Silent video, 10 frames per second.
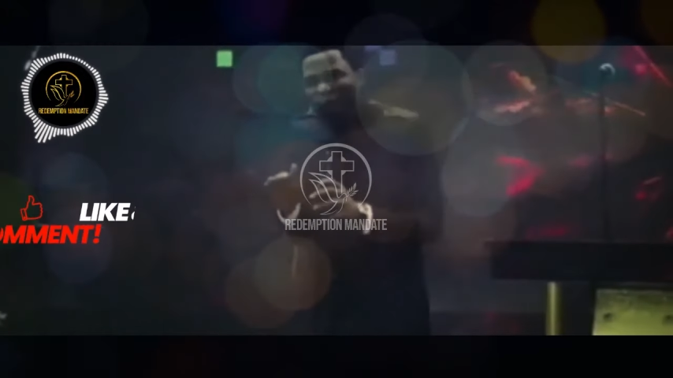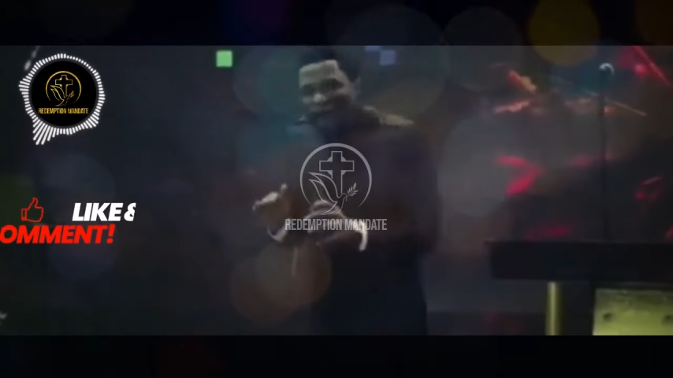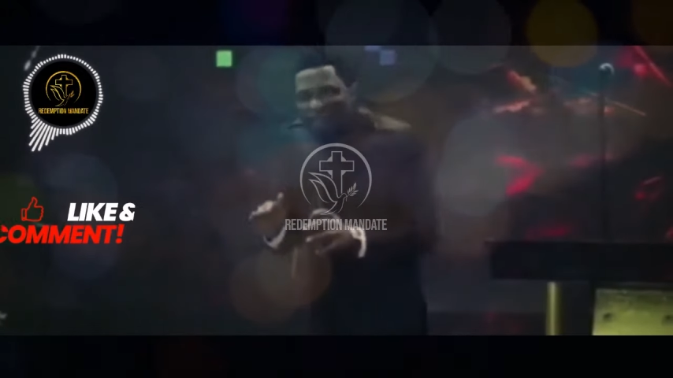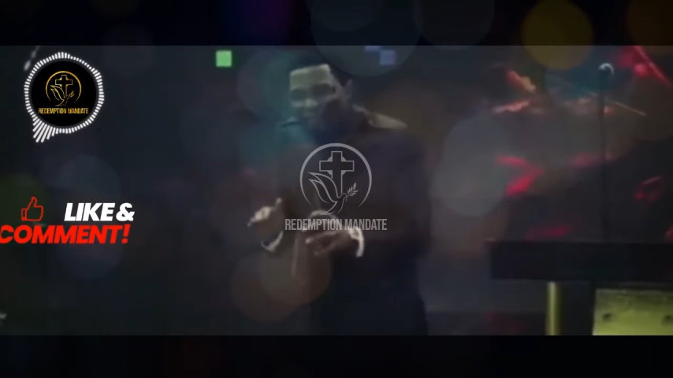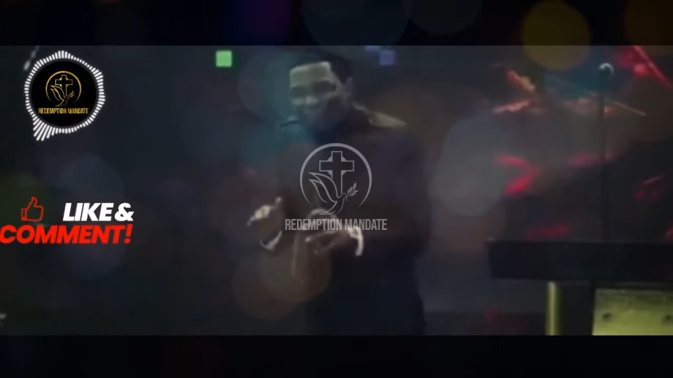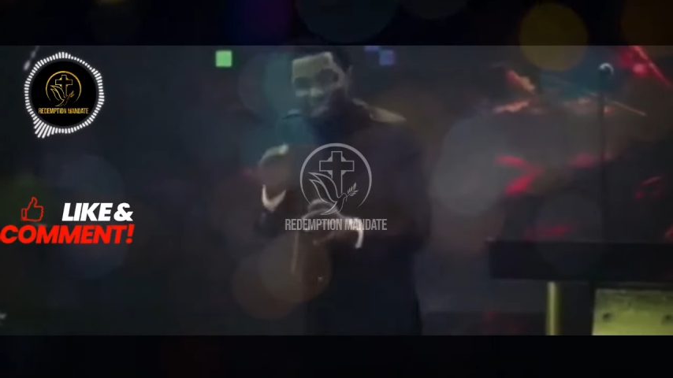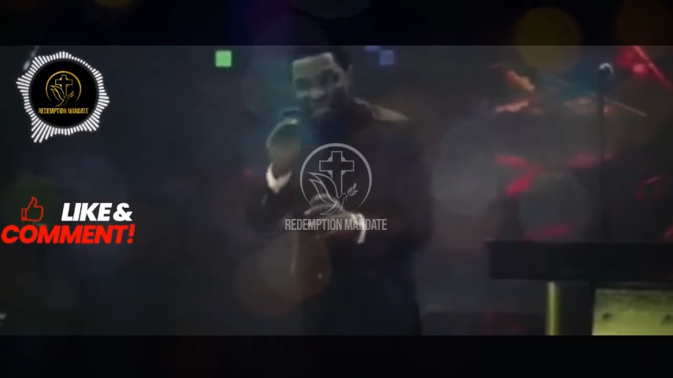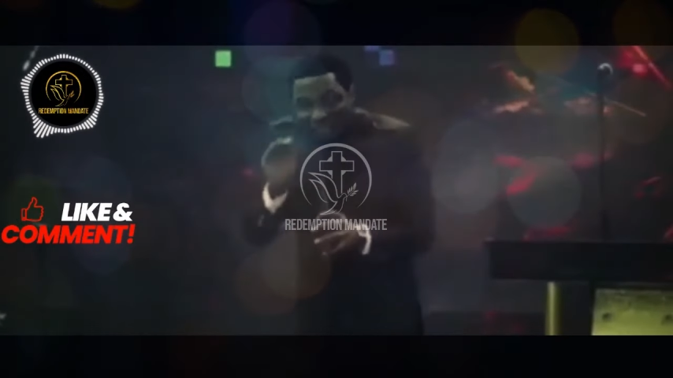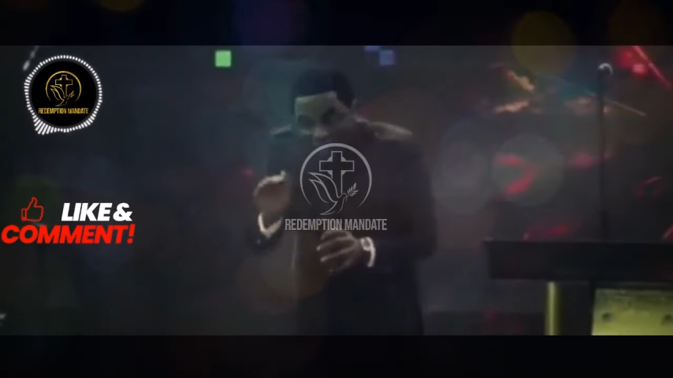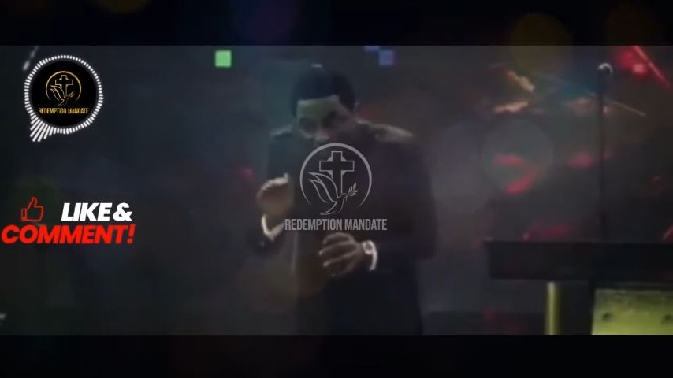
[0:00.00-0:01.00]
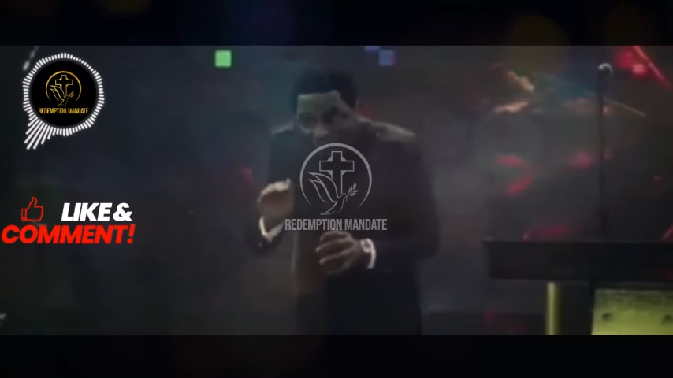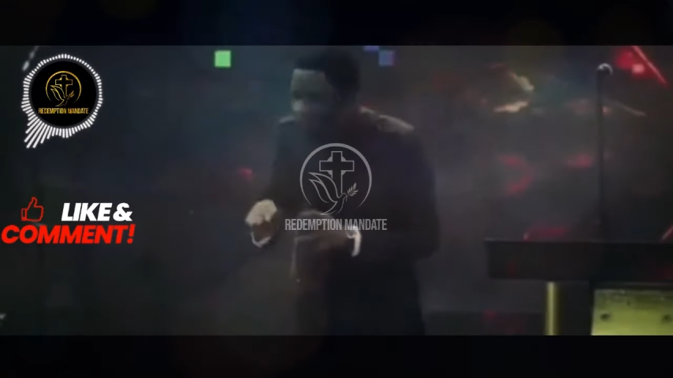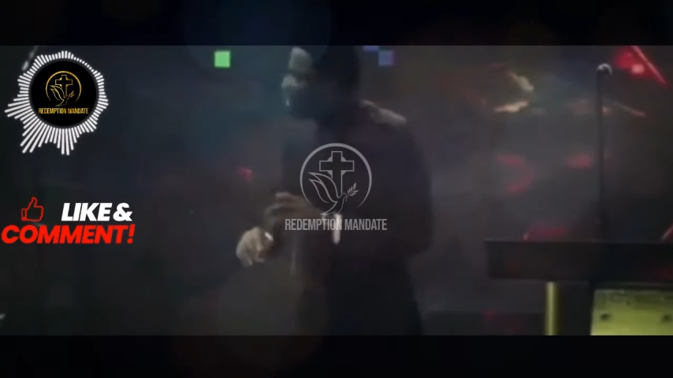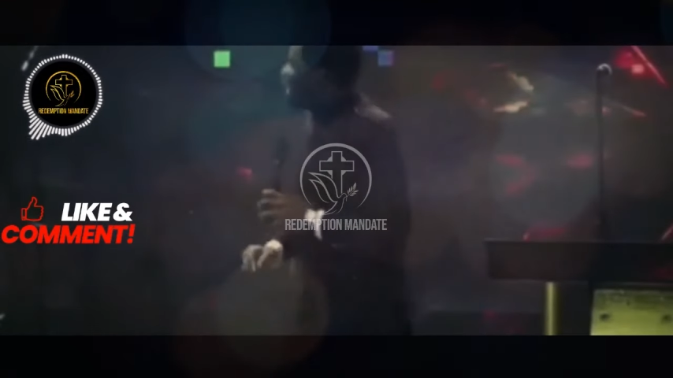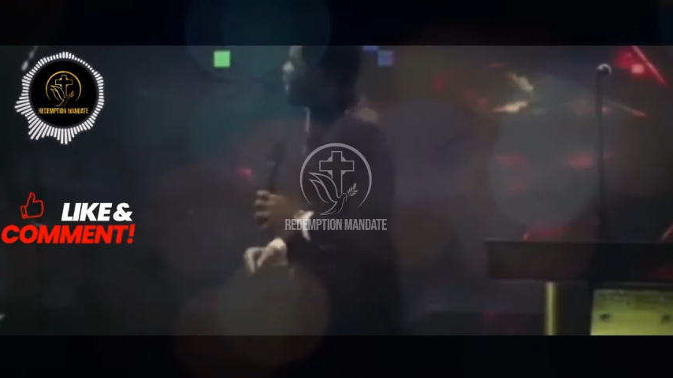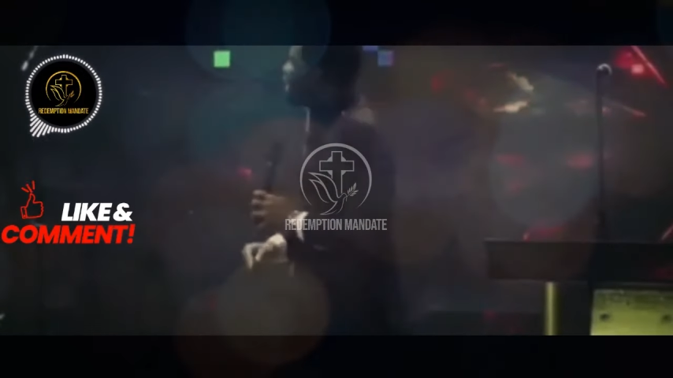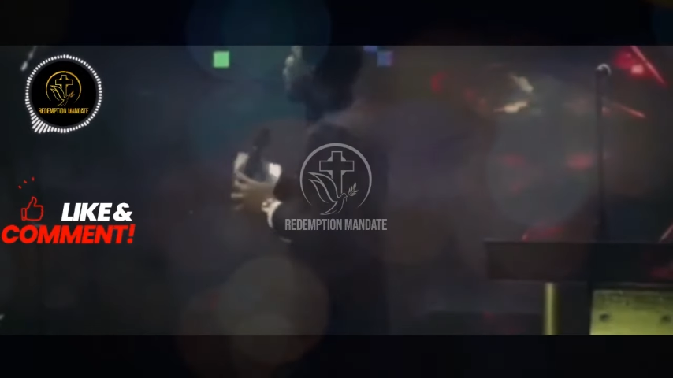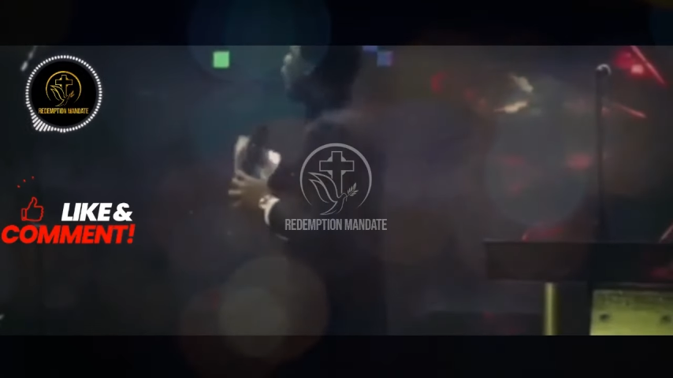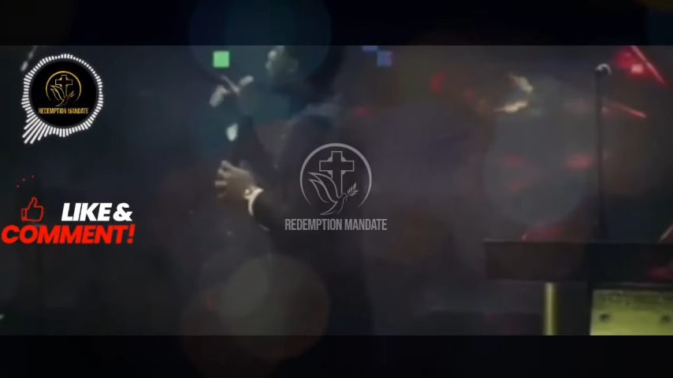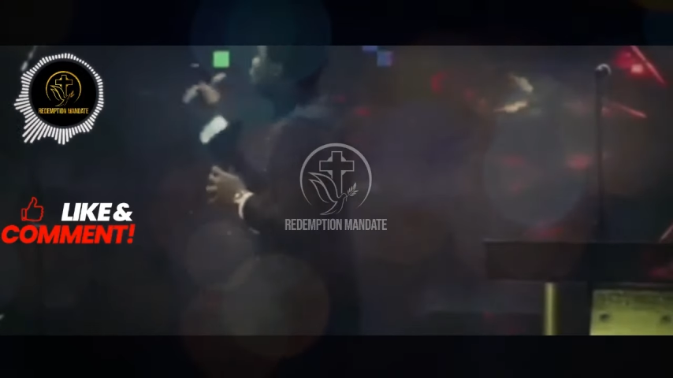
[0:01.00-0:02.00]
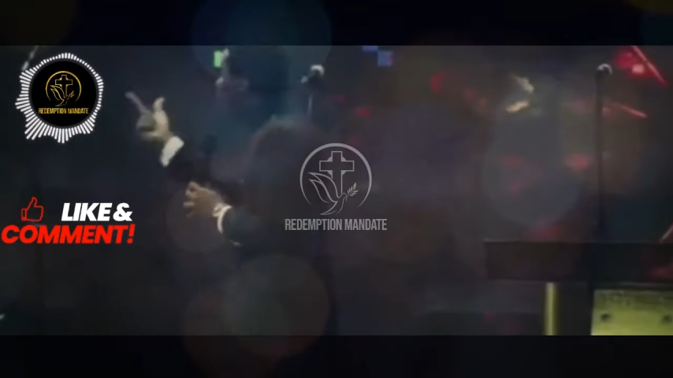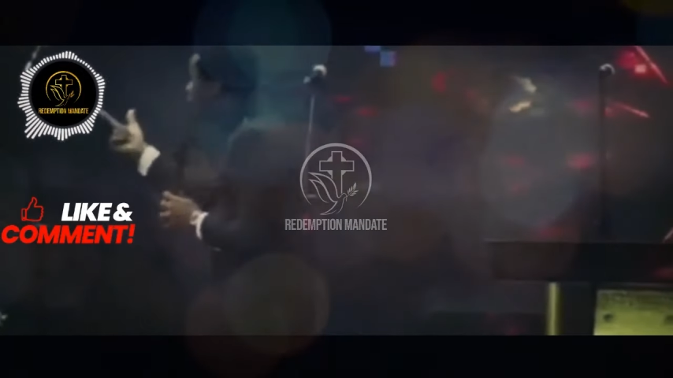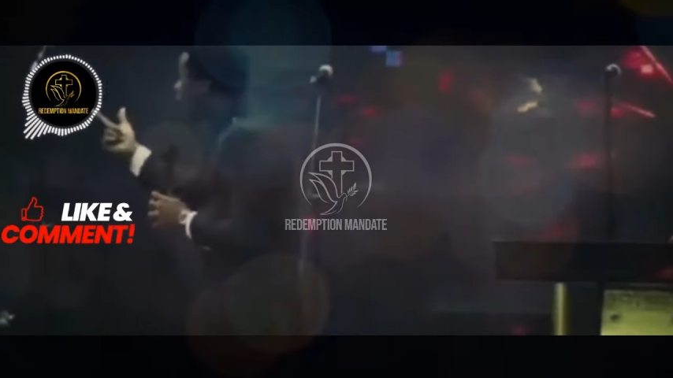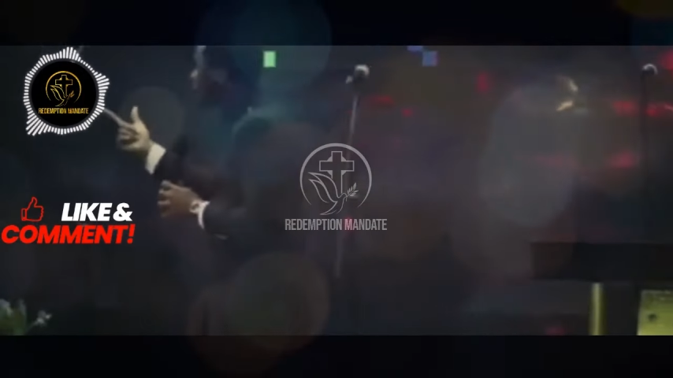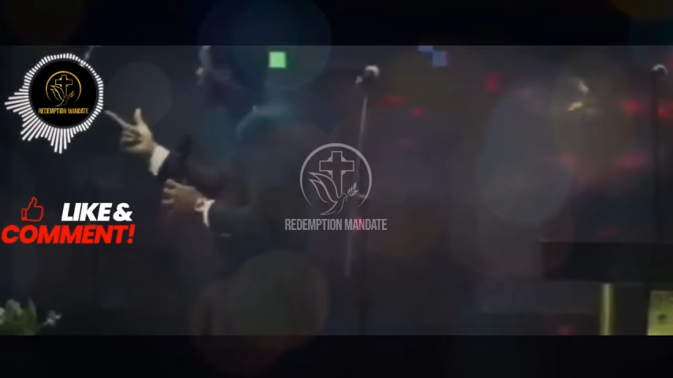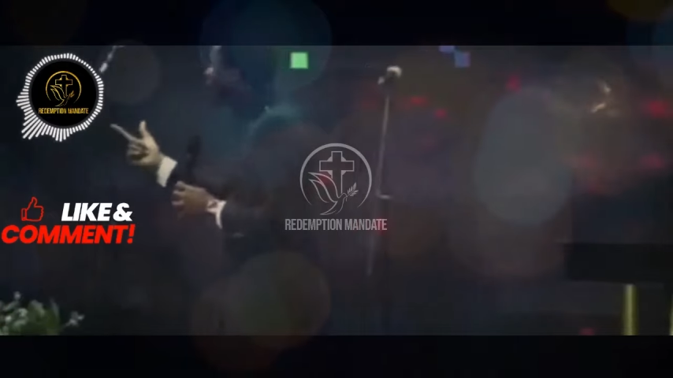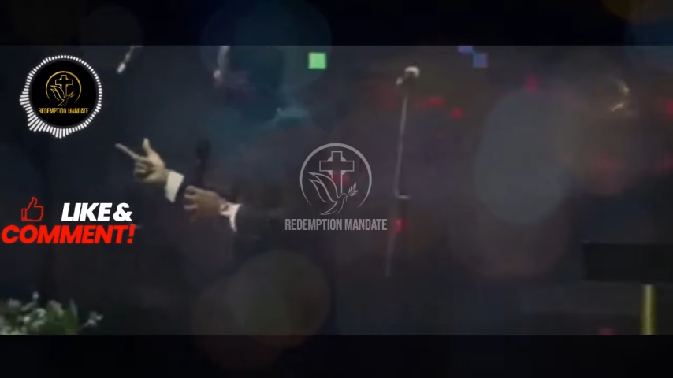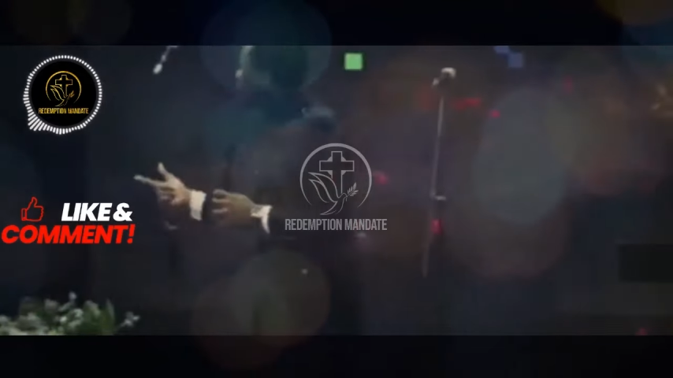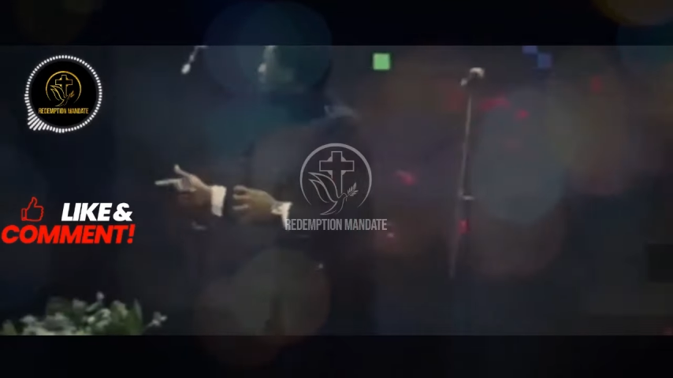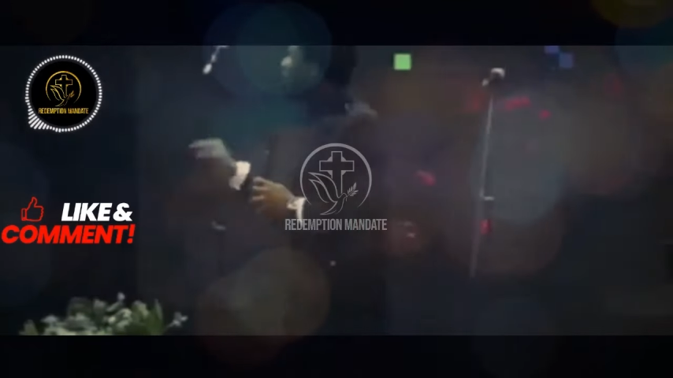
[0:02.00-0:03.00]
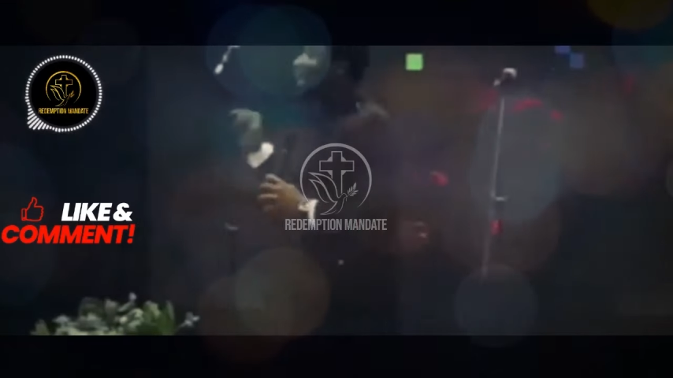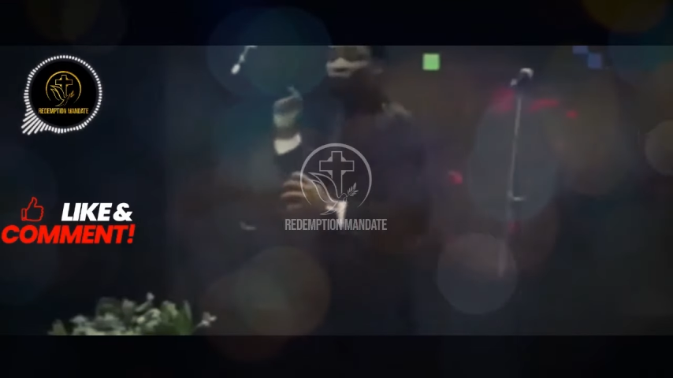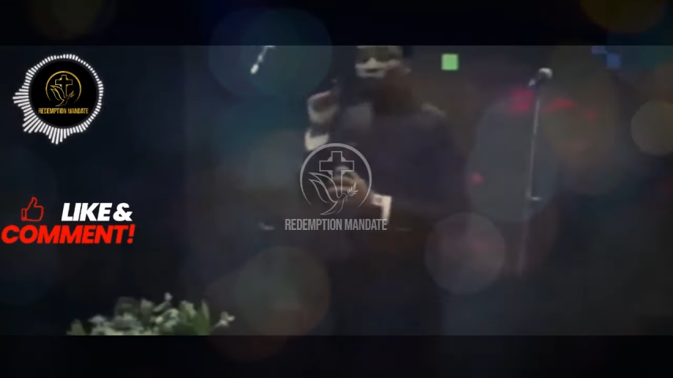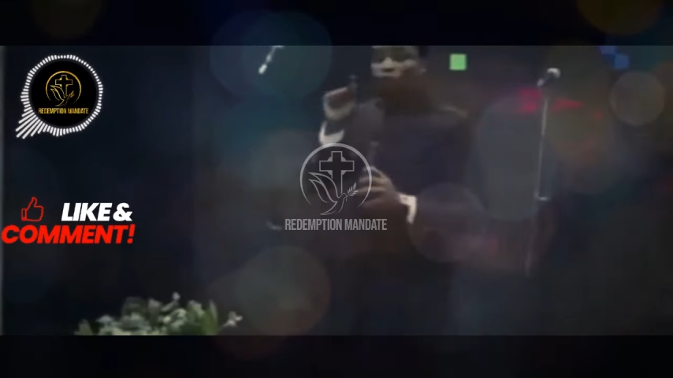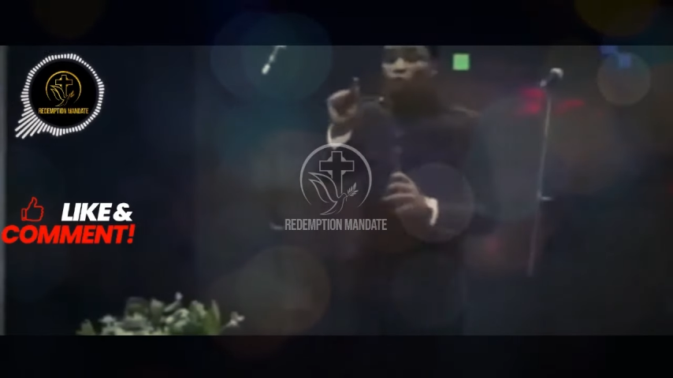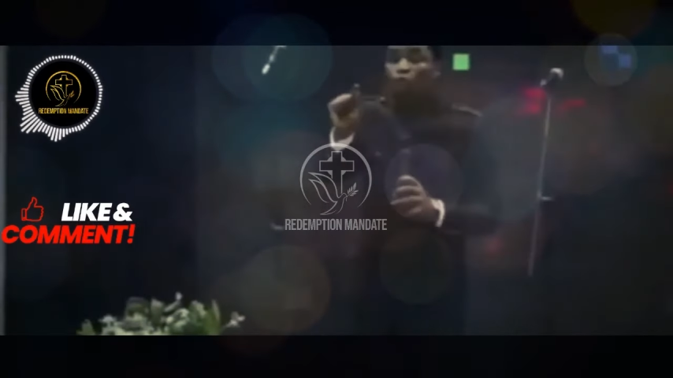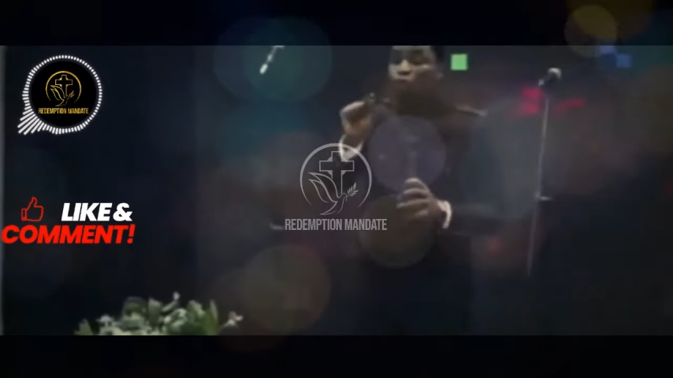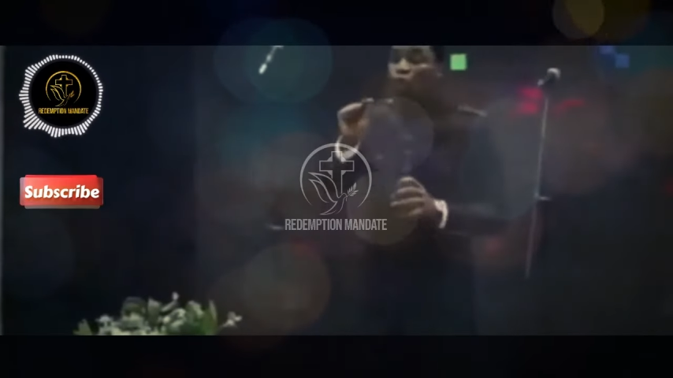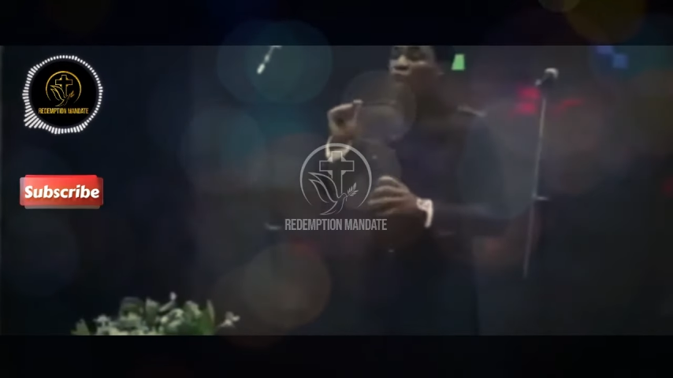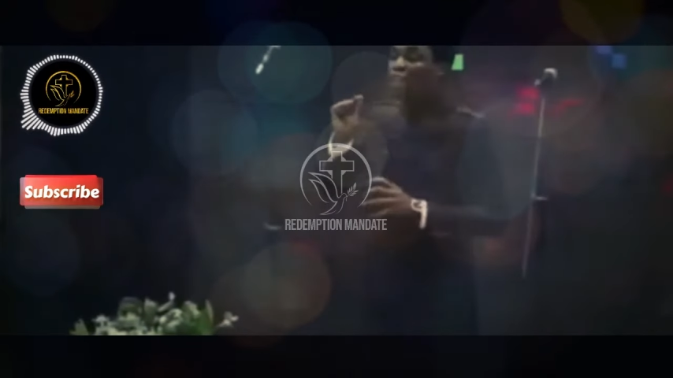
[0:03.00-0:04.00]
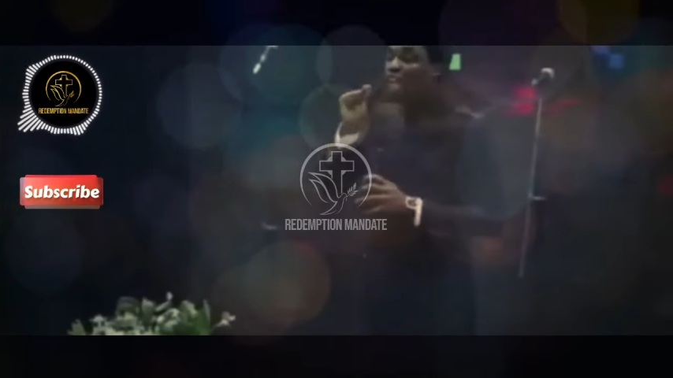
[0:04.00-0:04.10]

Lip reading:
(no speaker visible)